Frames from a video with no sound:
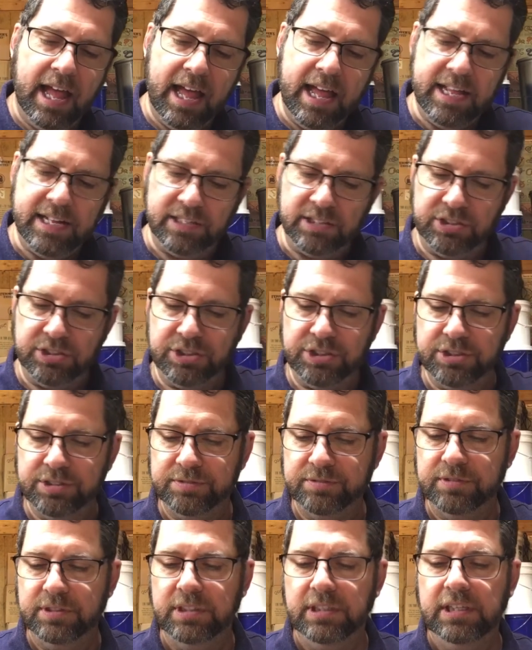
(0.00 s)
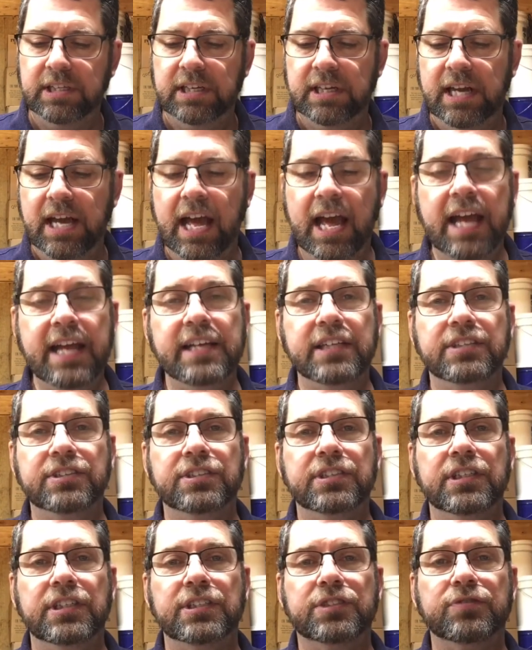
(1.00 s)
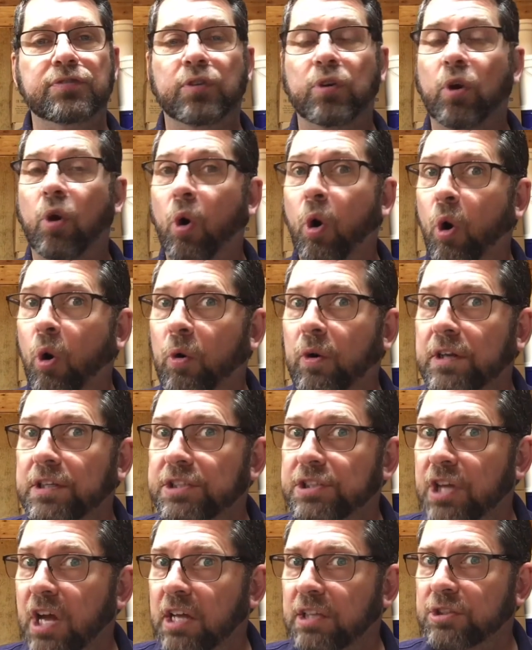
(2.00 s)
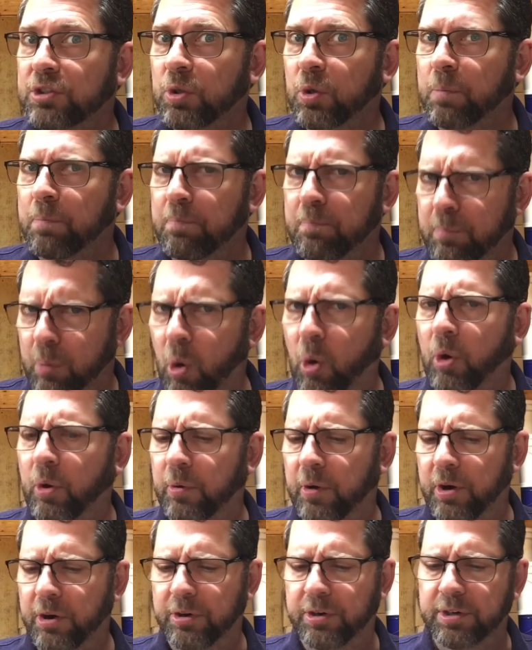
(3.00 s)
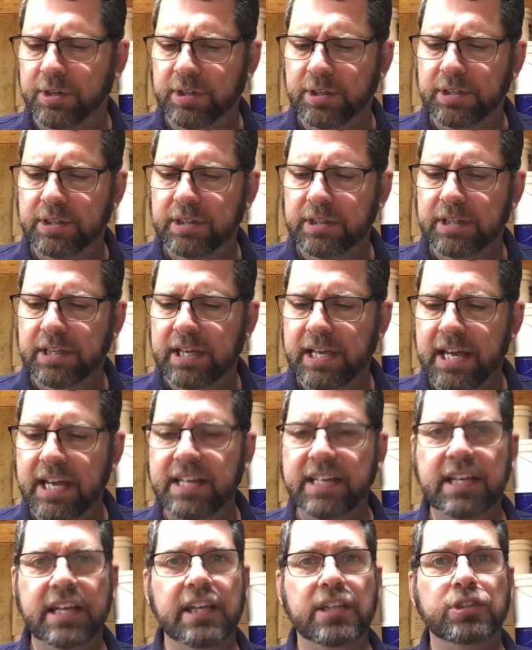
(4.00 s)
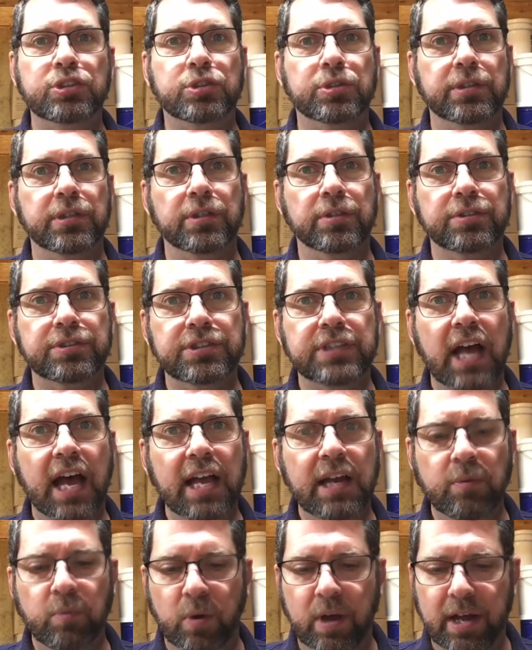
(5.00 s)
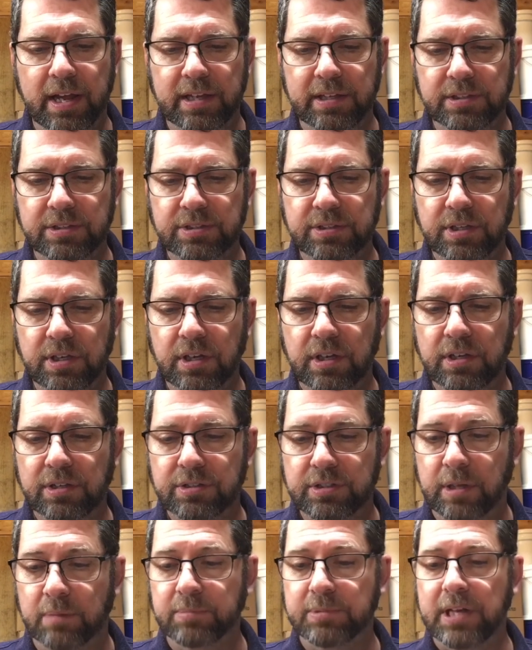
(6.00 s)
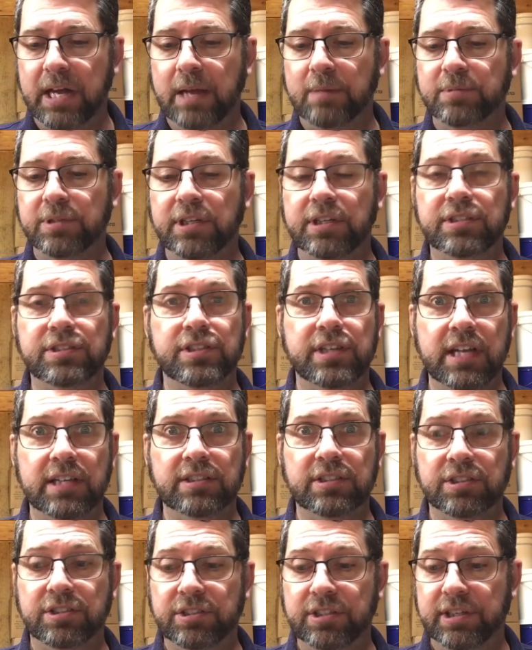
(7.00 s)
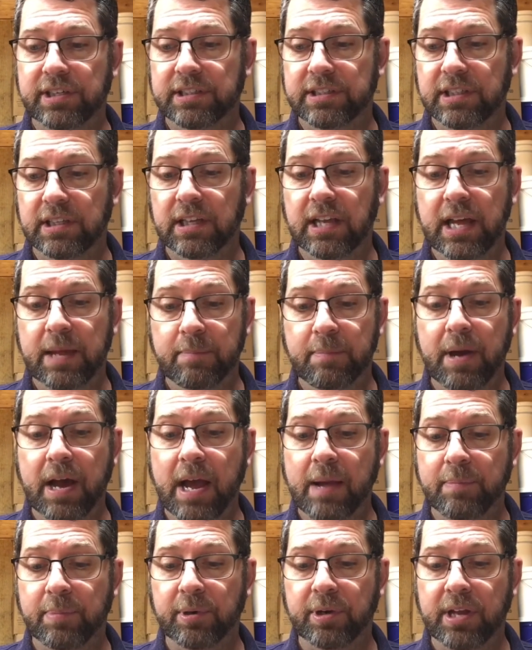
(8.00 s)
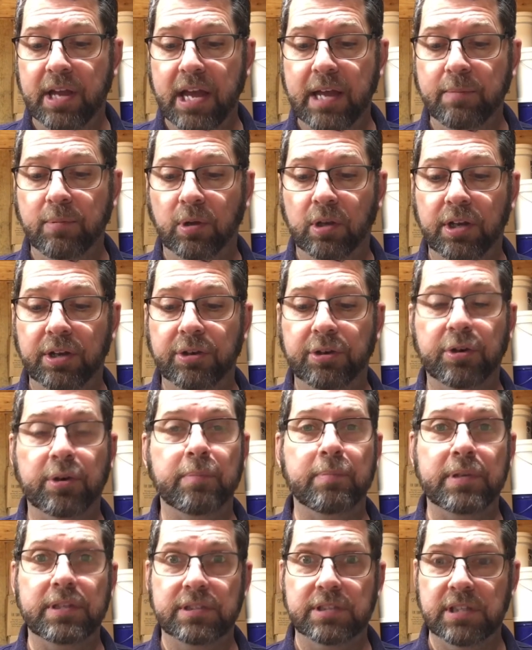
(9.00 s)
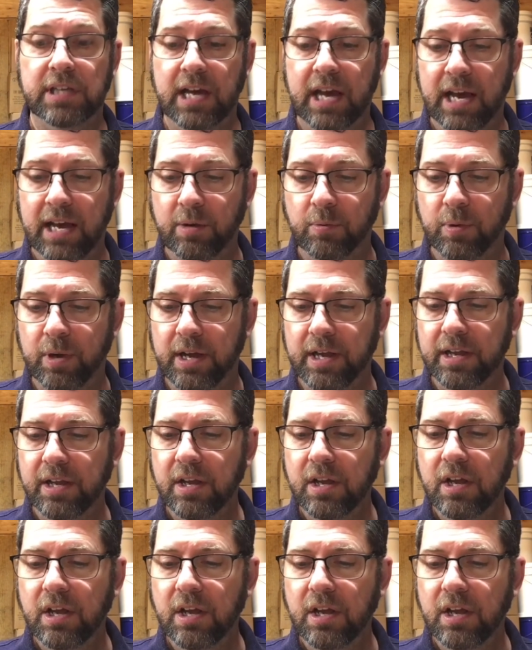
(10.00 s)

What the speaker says: H. H is for horizontal borer. It can drill sideways. Sometimes it is necessary to lay pipe or cable under a busy highway.